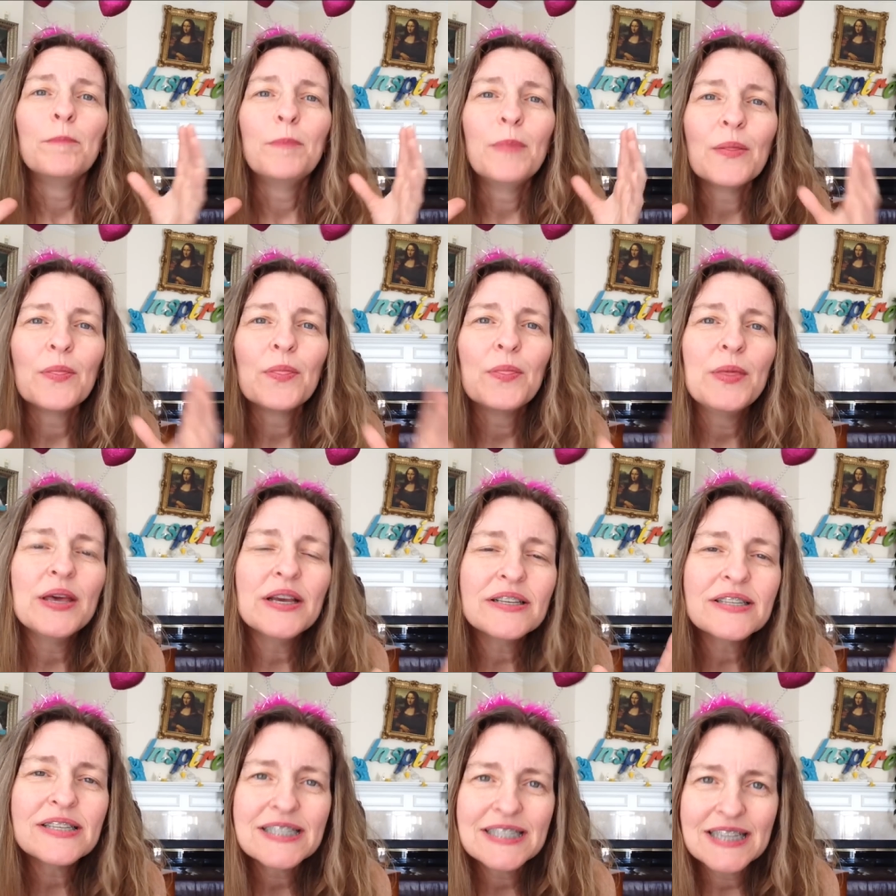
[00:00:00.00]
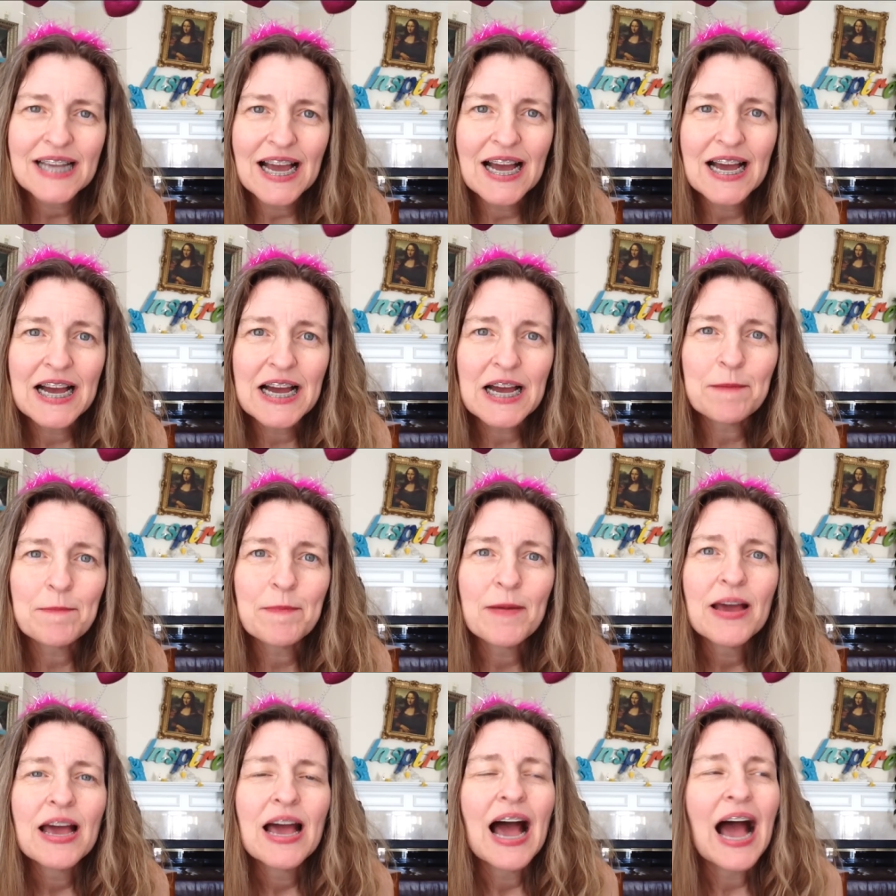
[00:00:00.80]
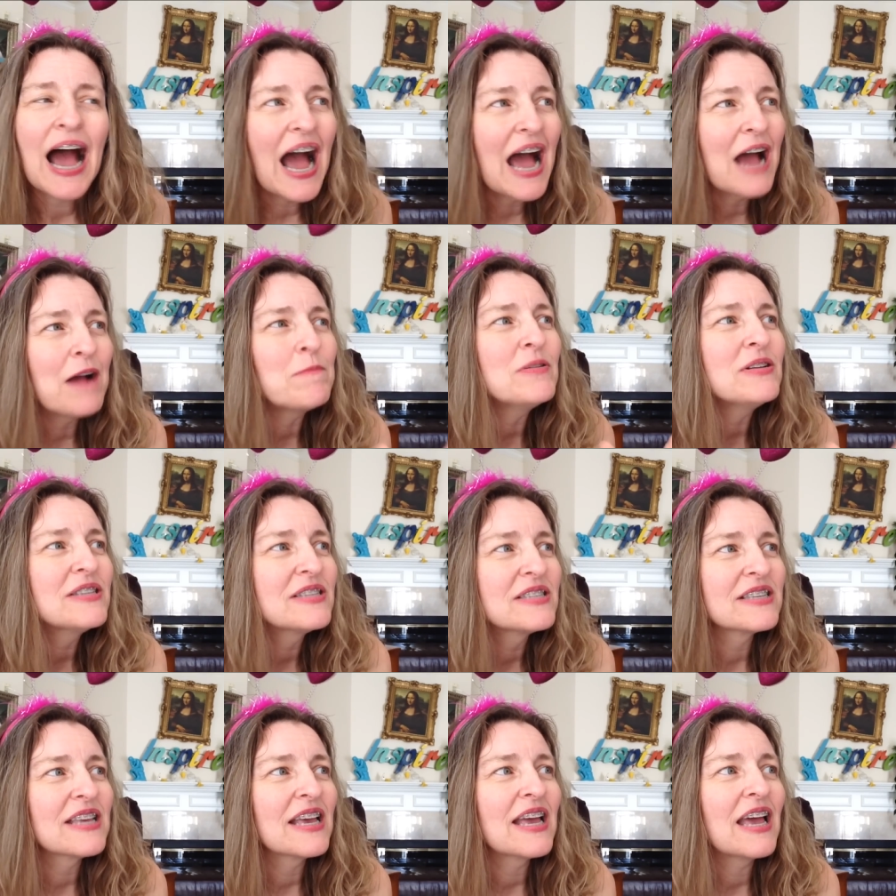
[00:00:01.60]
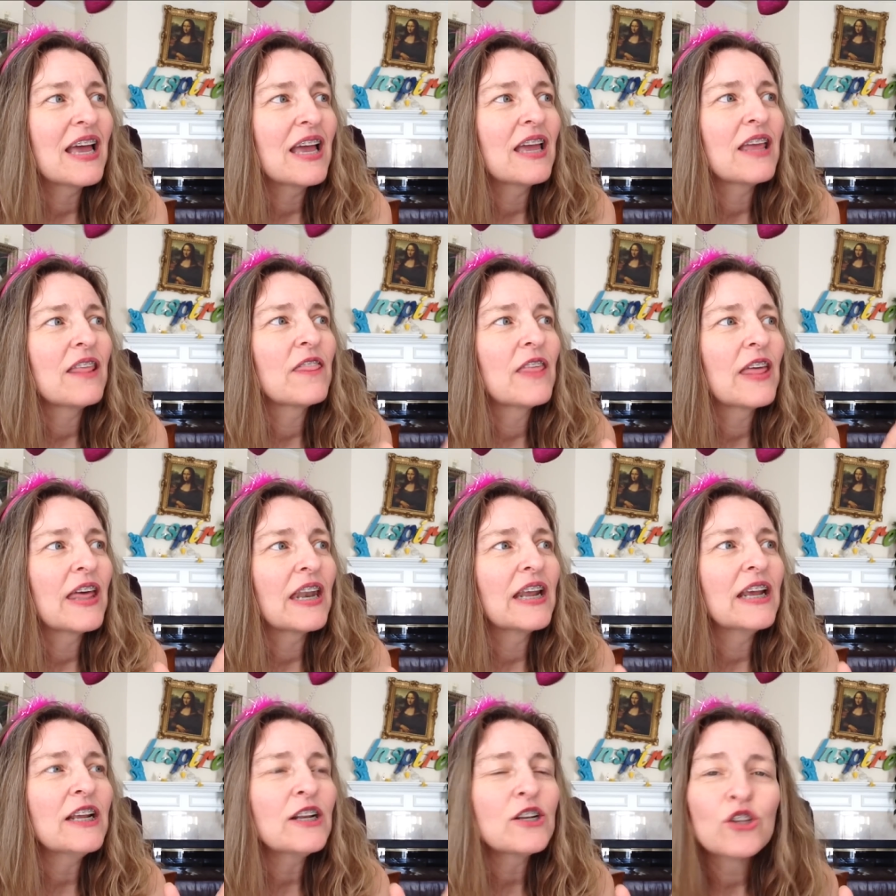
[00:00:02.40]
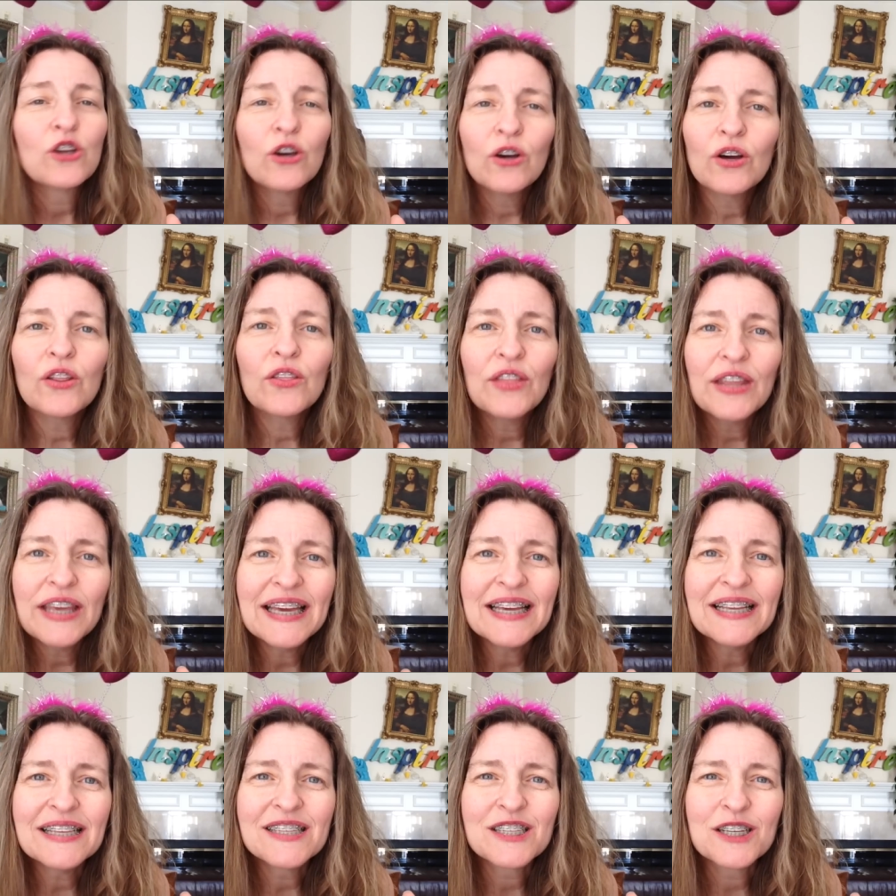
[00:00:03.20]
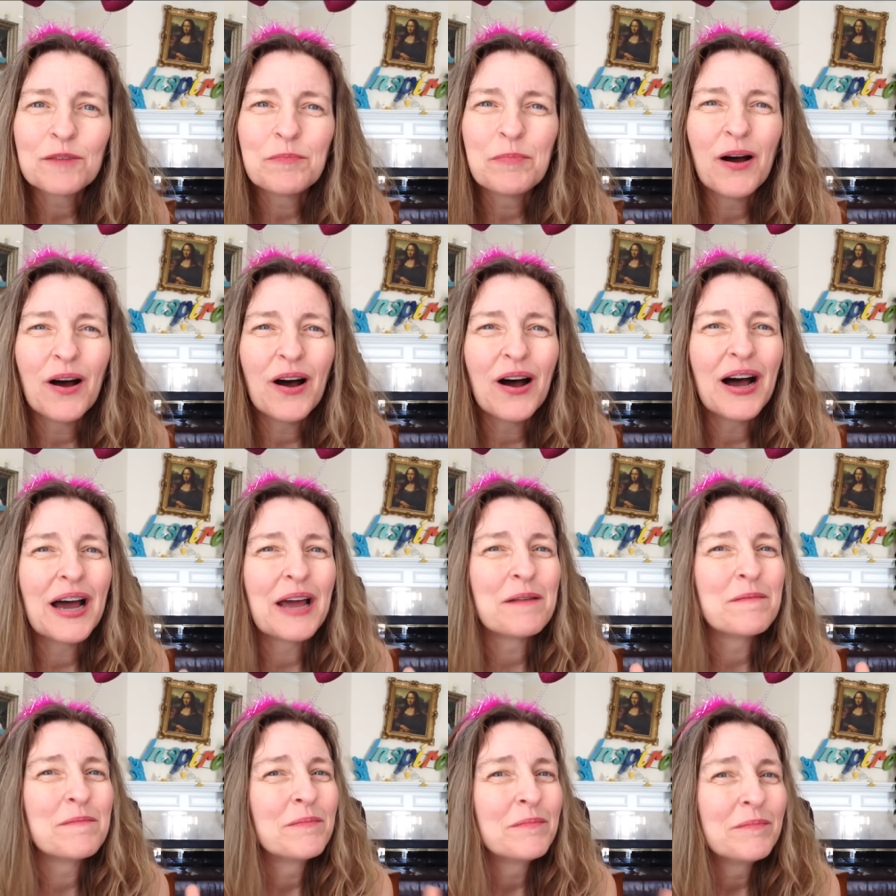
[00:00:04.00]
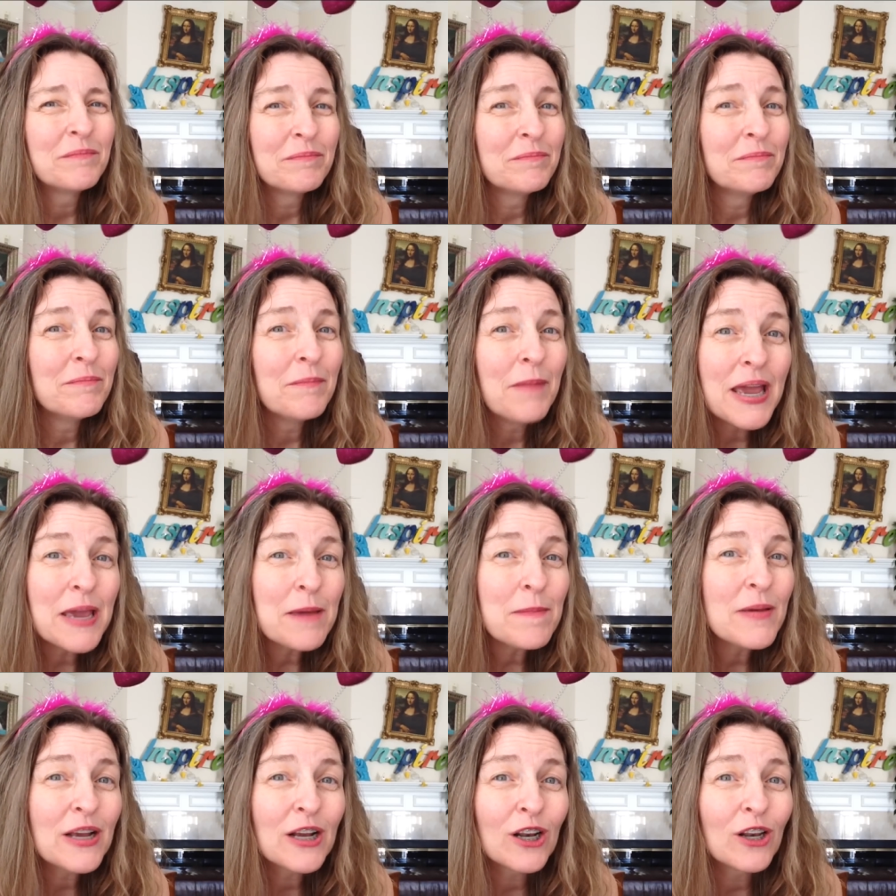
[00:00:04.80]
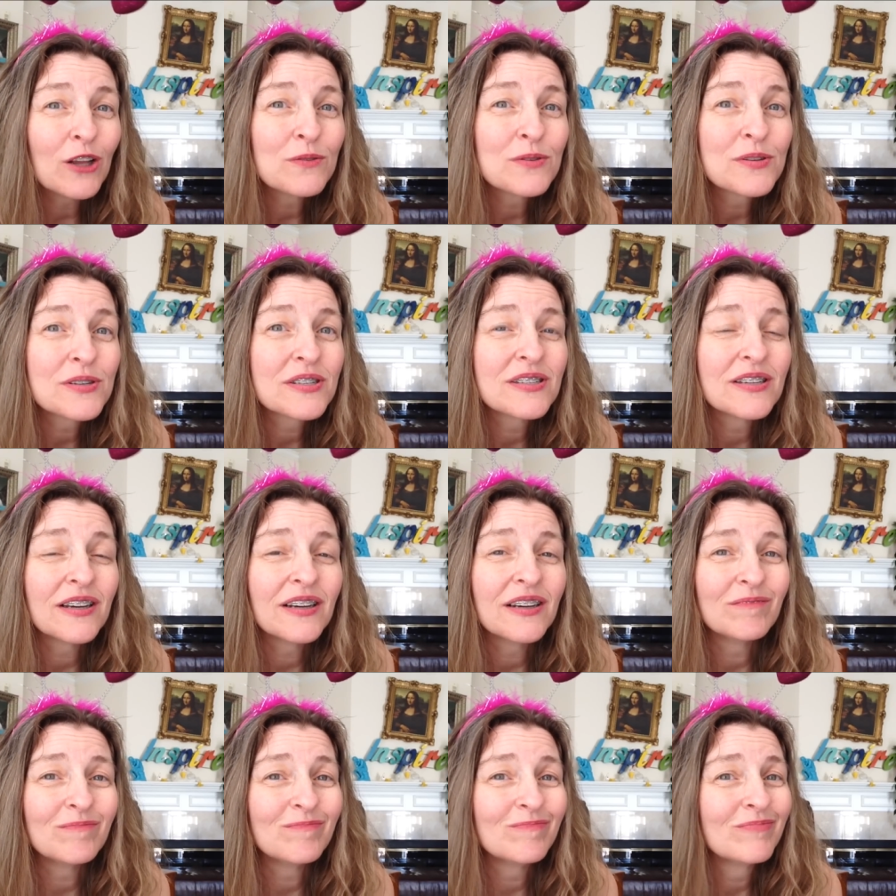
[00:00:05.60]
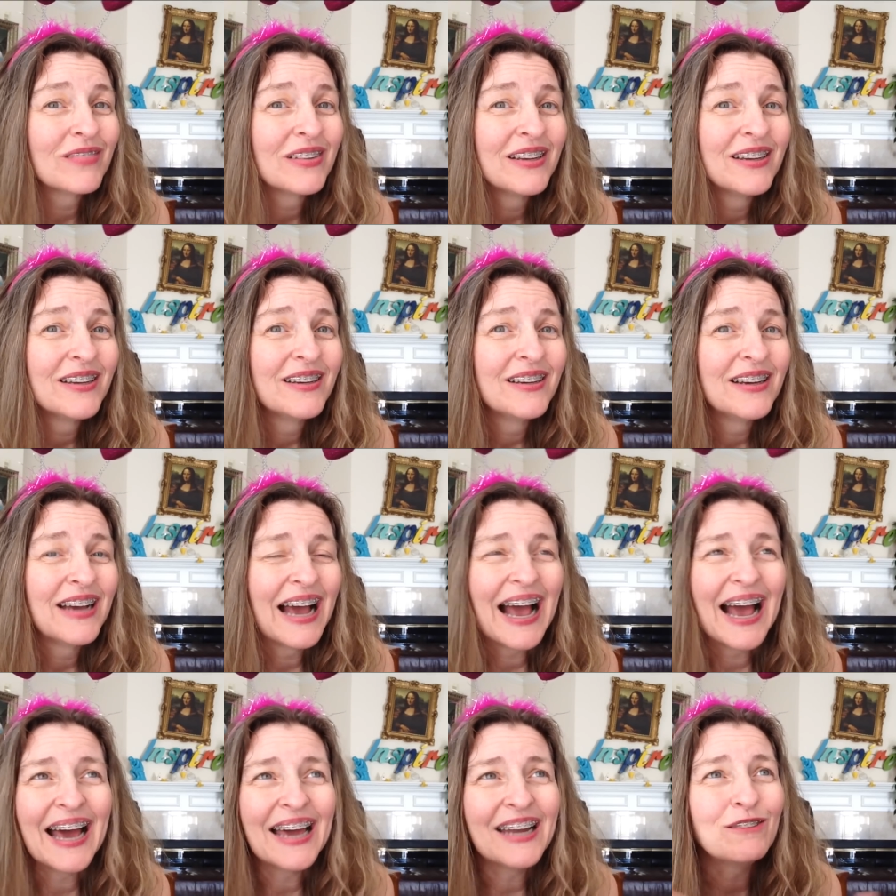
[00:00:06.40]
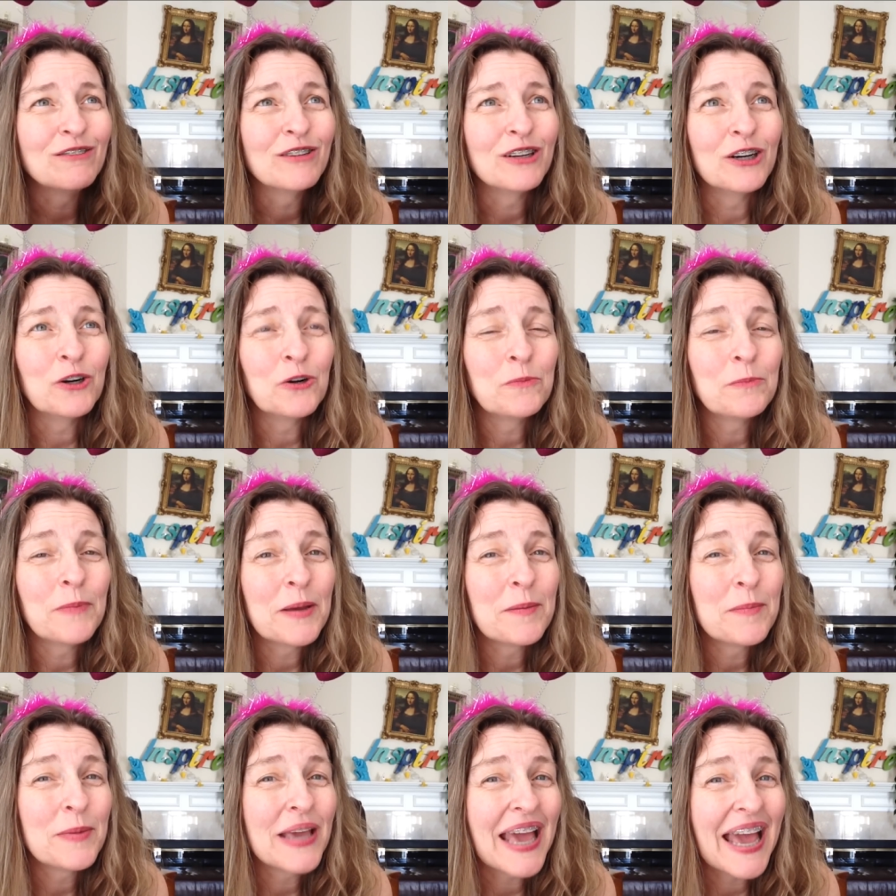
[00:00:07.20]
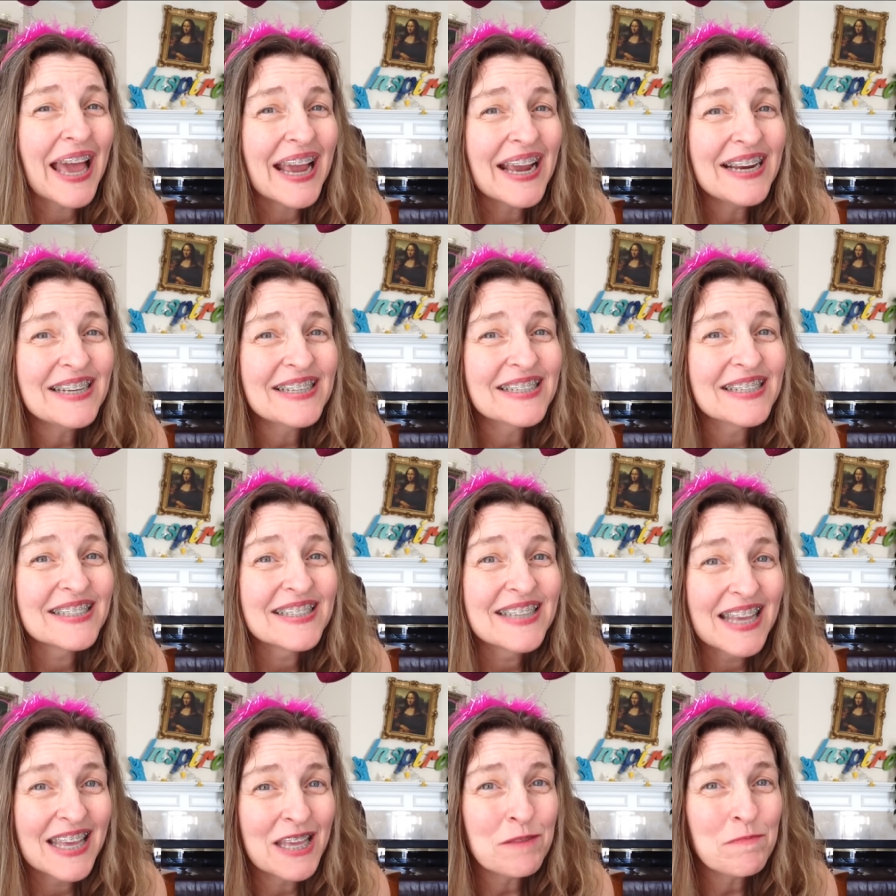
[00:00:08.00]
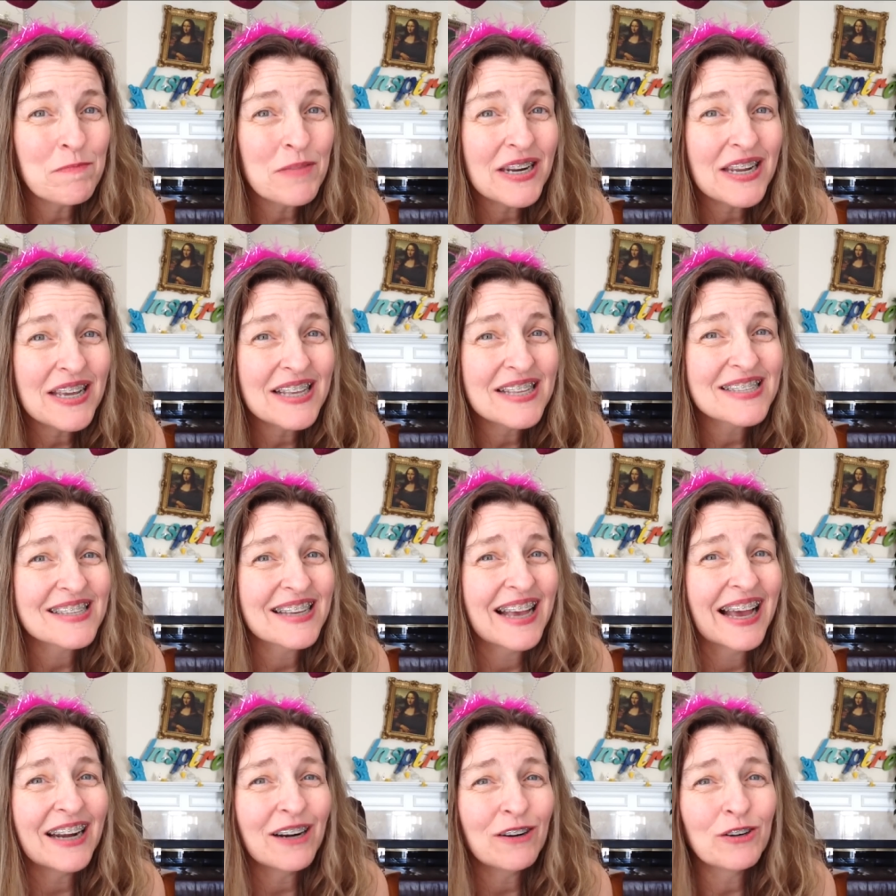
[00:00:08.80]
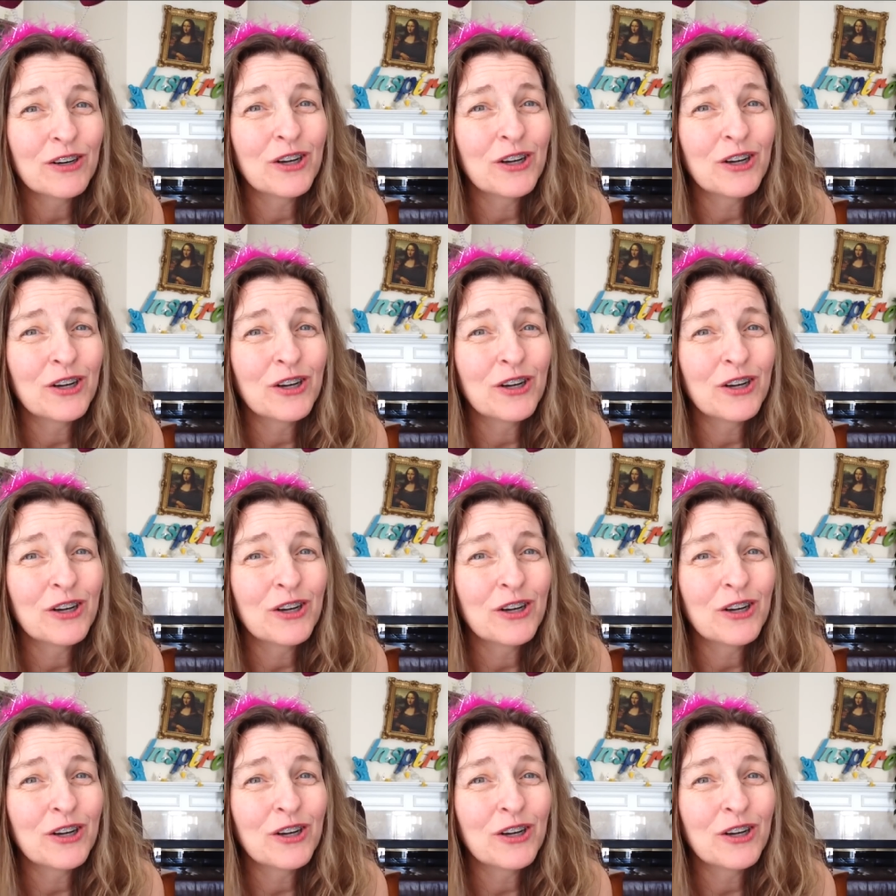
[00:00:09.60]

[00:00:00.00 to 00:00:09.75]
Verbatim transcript: but this time i would say that it took the instapot maybe close to I don't know, maybe eight to 10 minutes. I don't